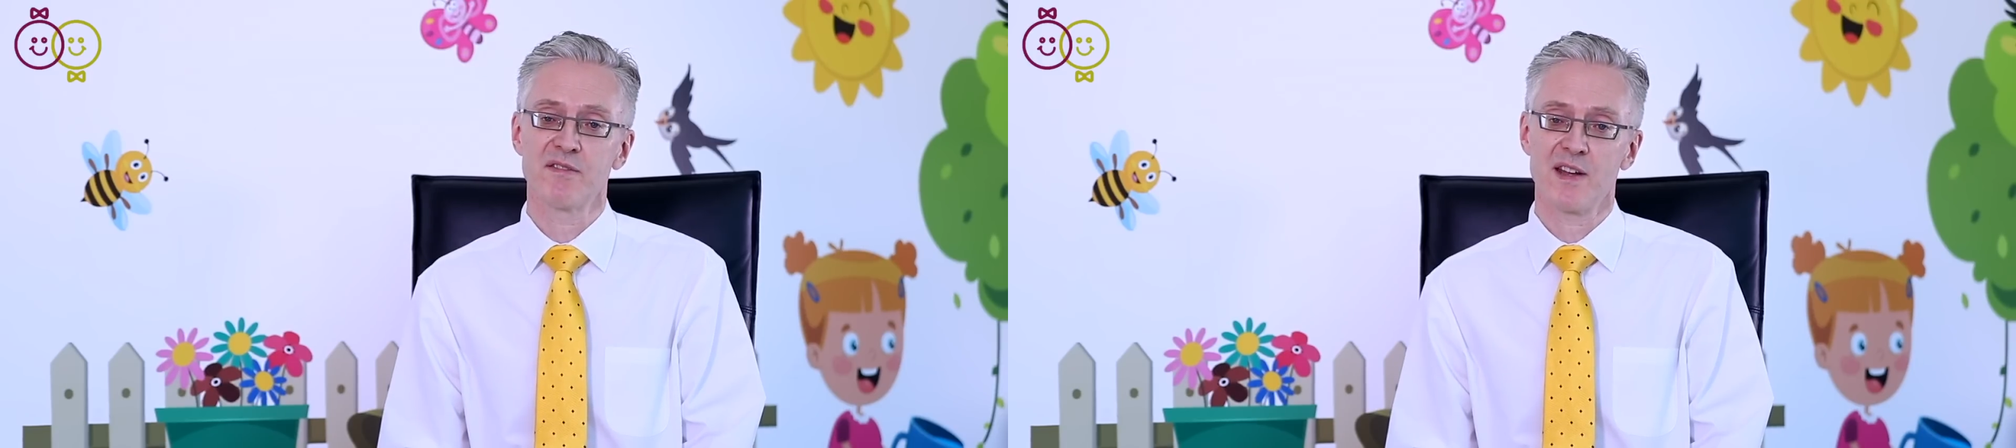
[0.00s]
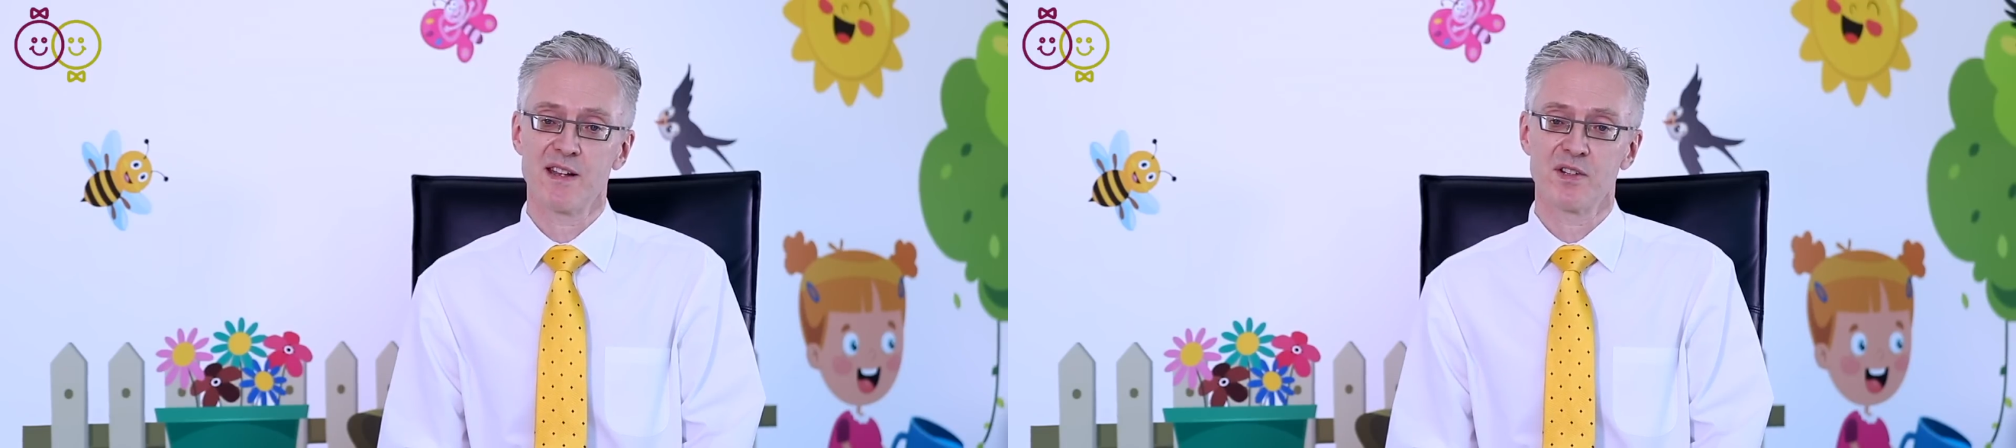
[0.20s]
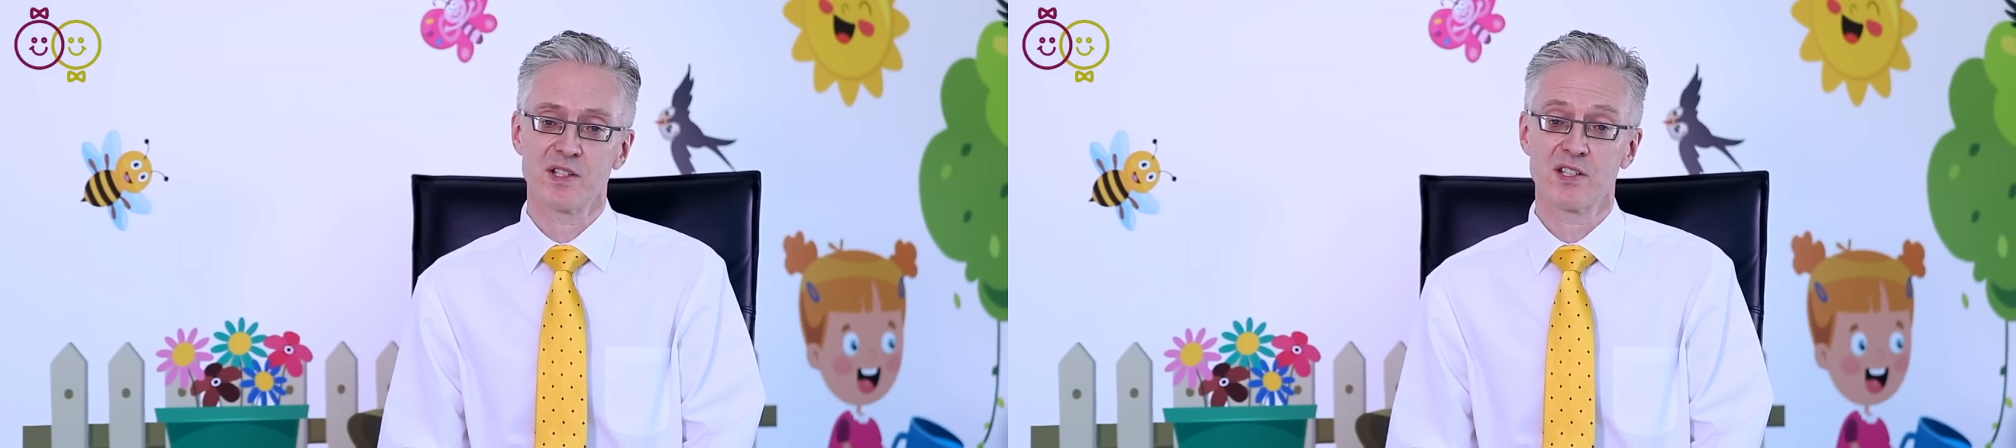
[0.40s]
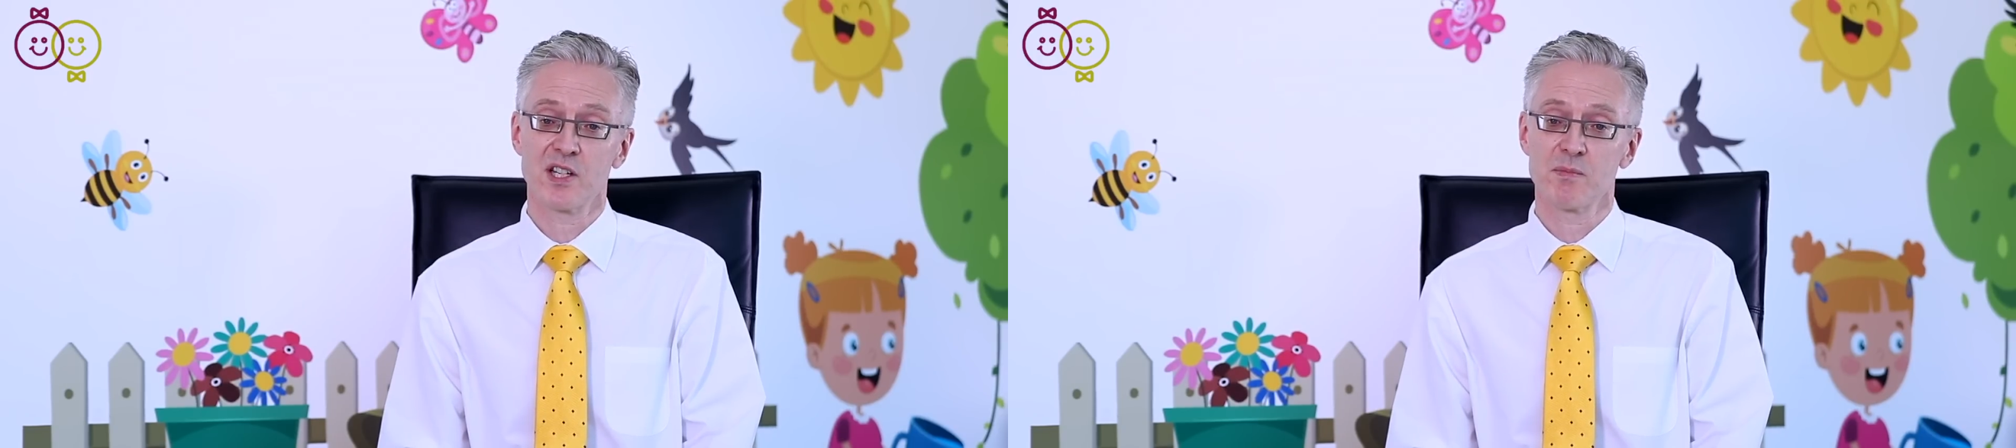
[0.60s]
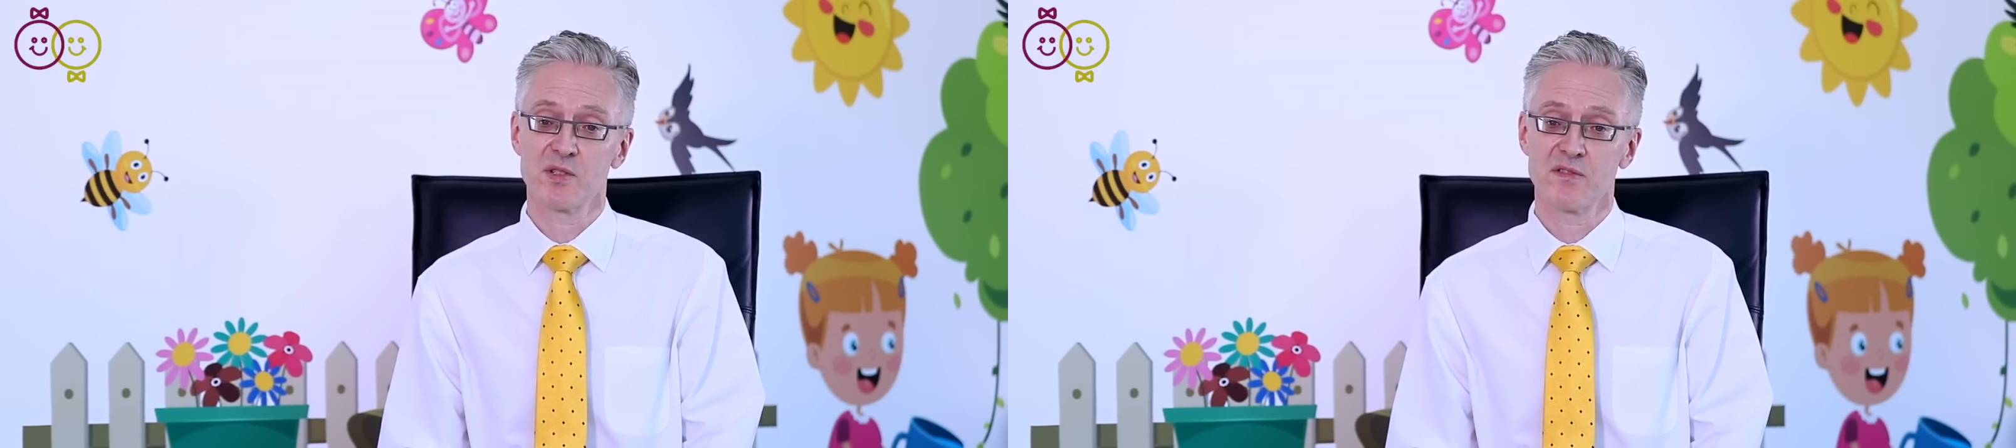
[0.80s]
favours in
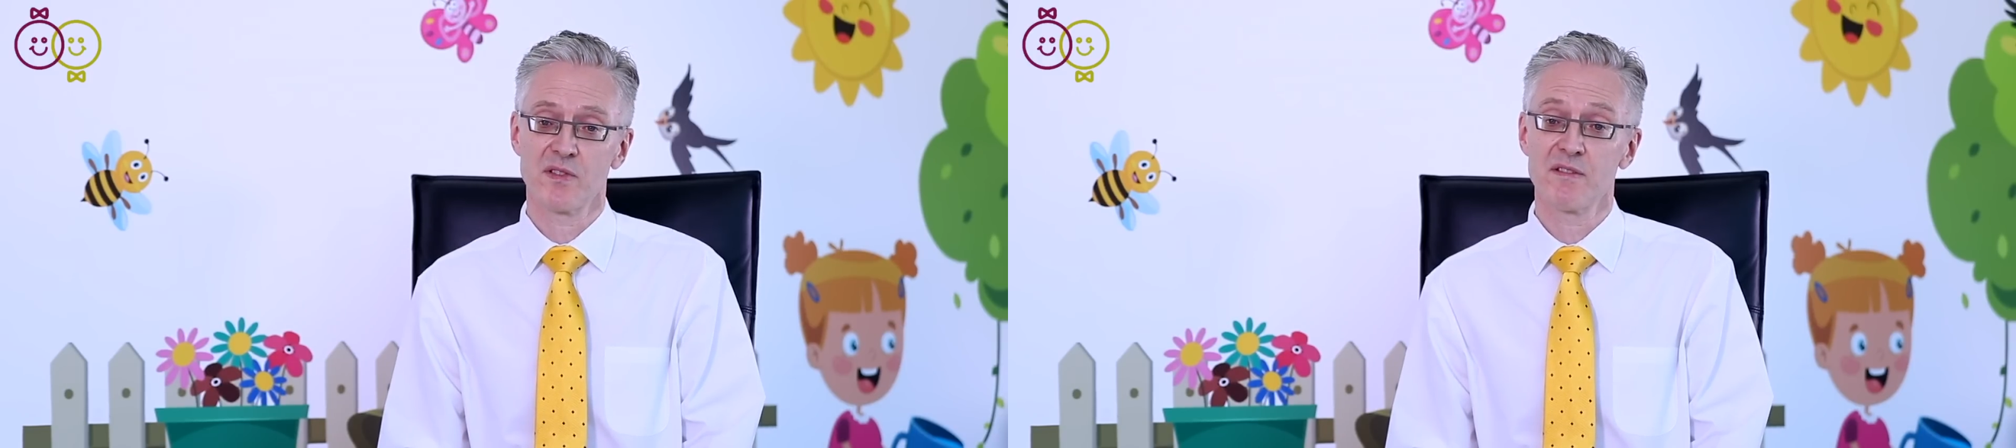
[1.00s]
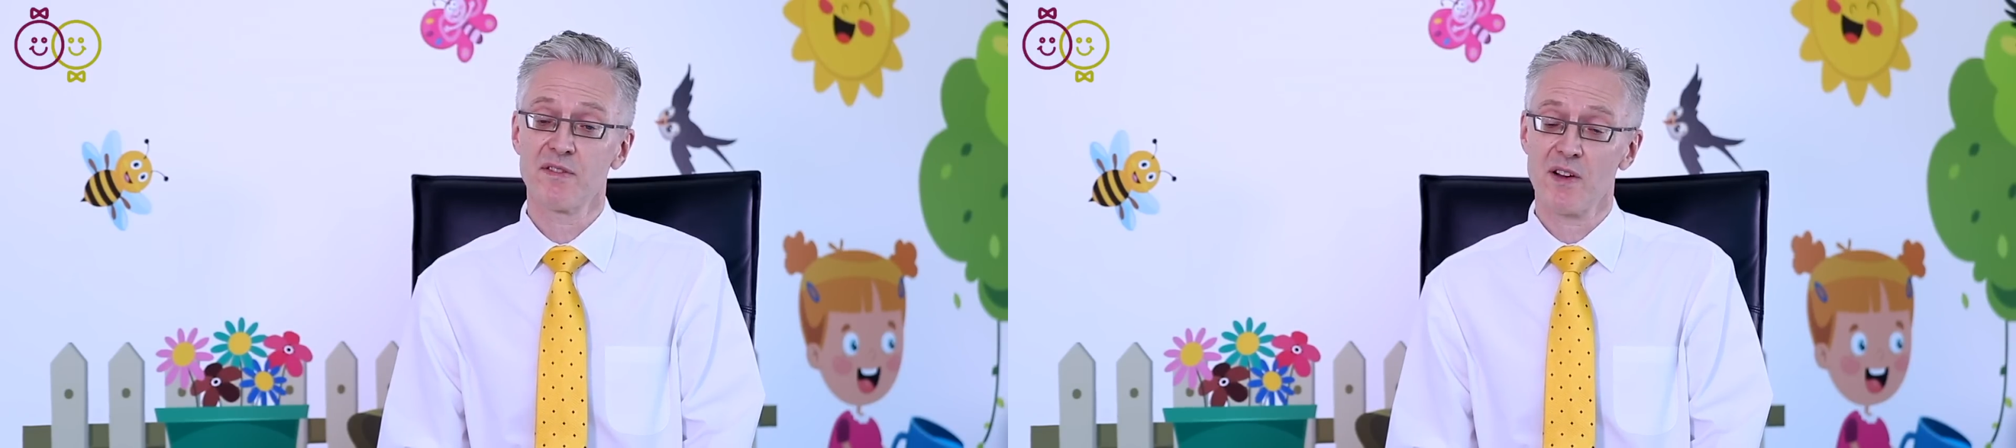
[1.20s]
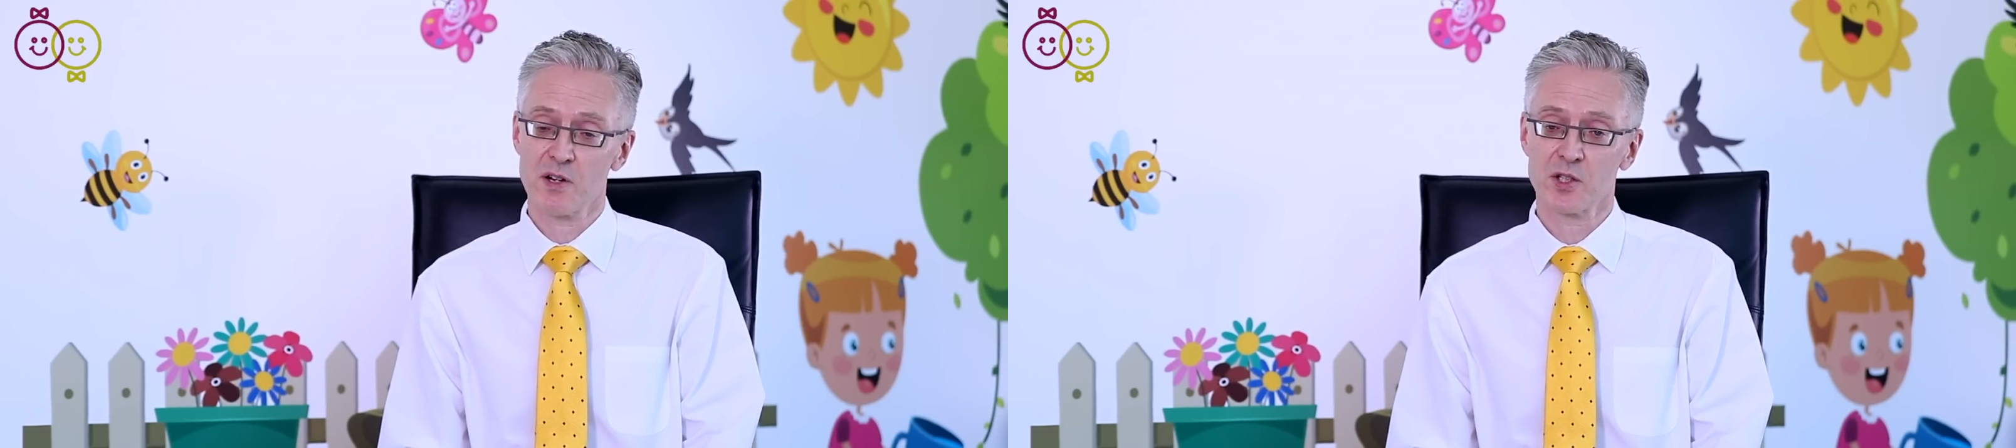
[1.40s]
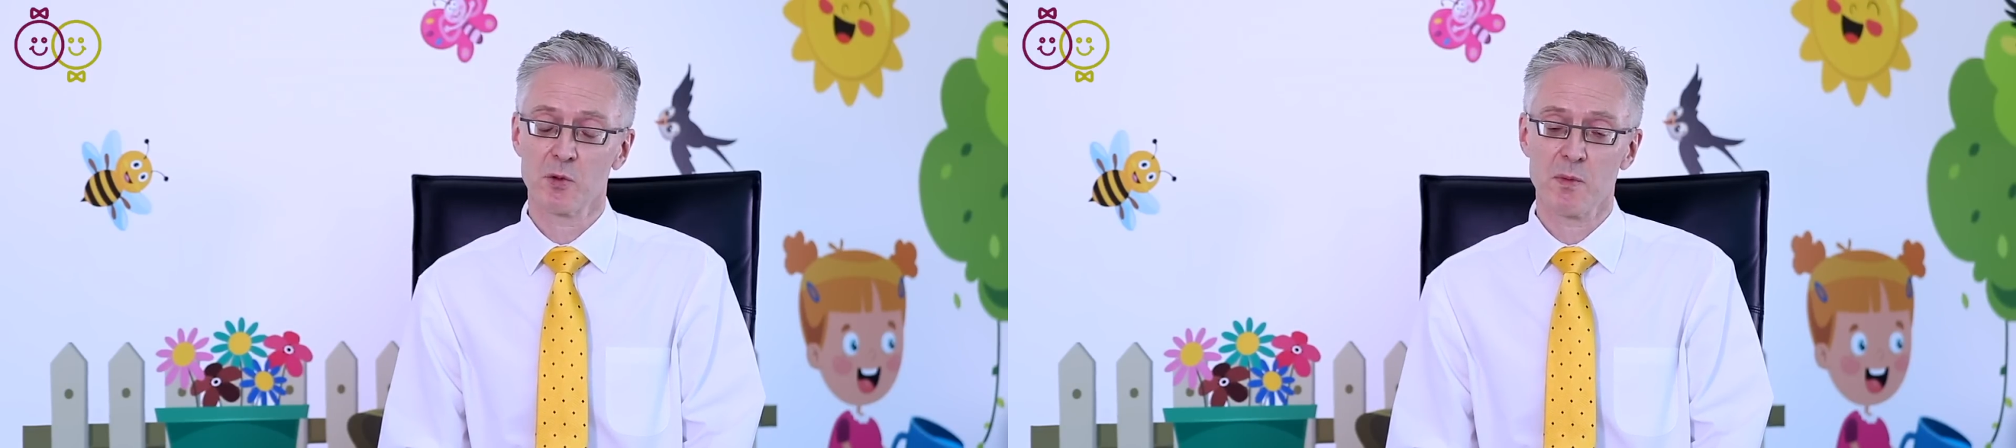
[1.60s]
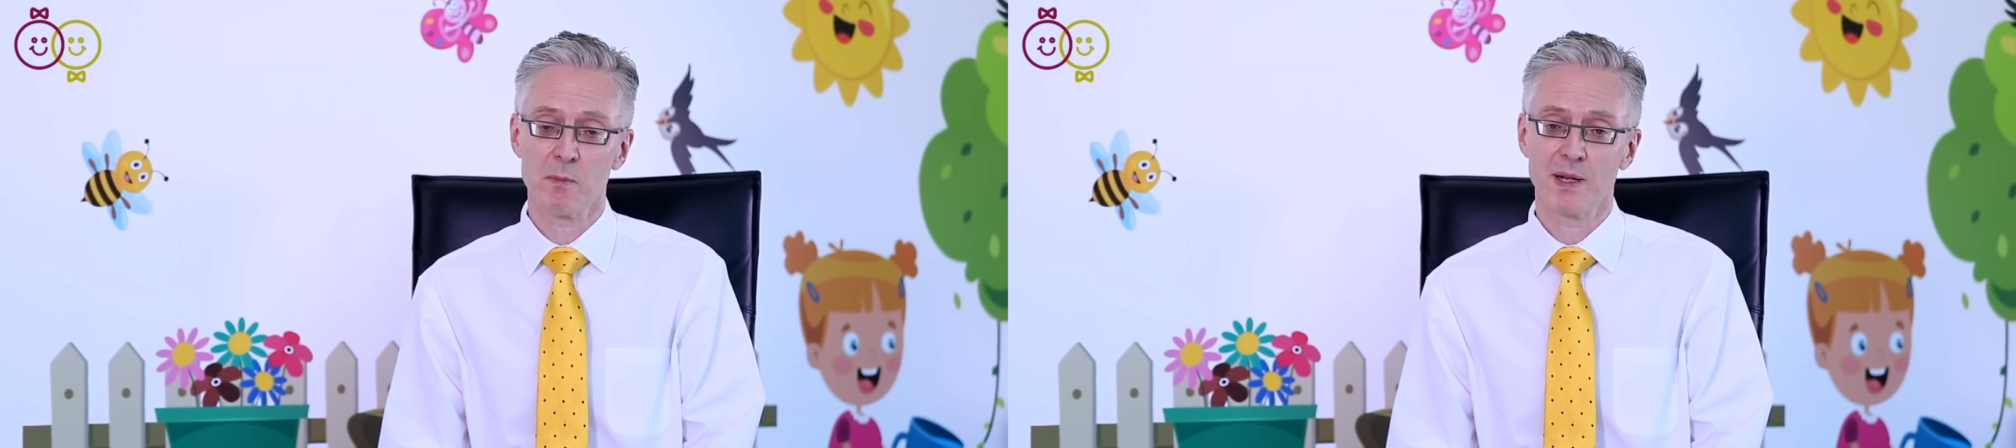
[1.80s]
terms of functional
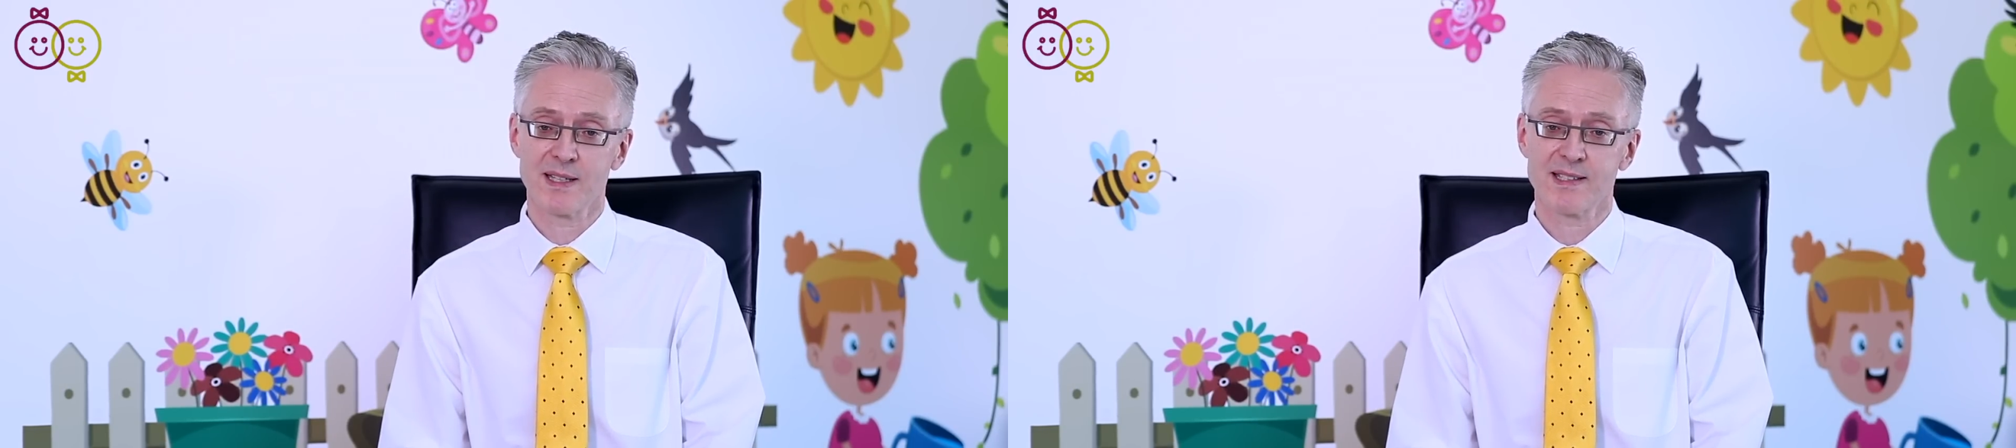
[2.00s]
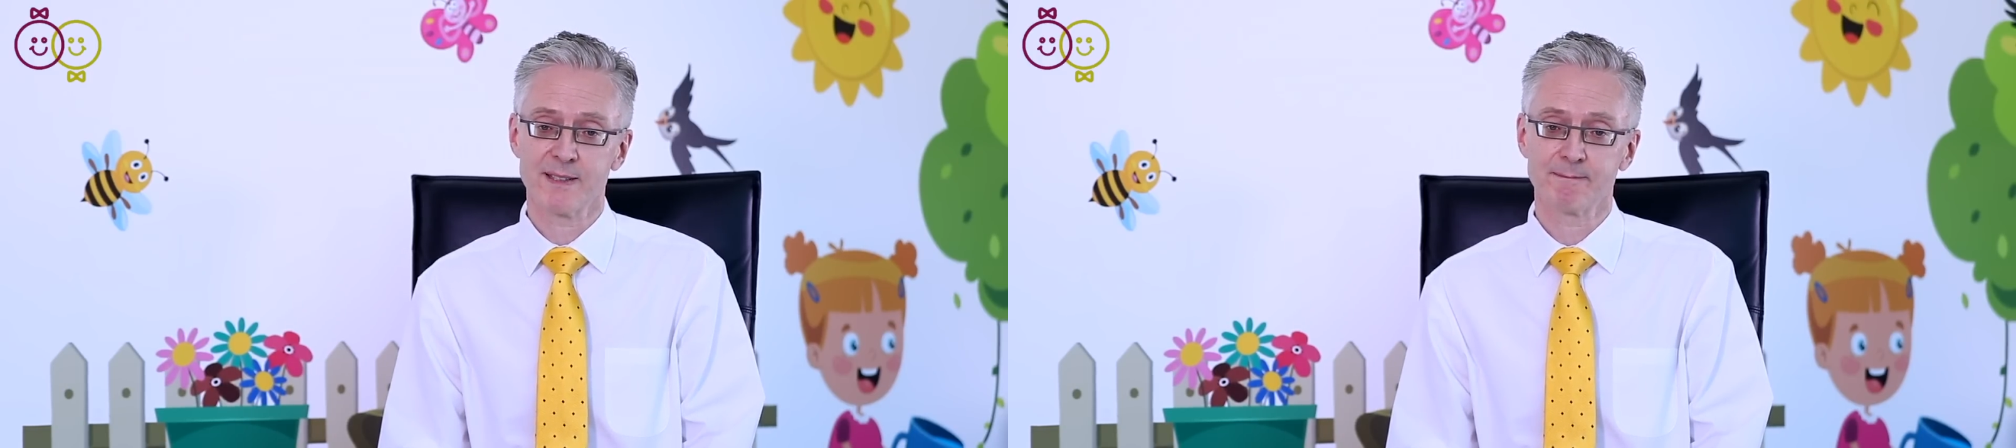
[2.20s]
mobility.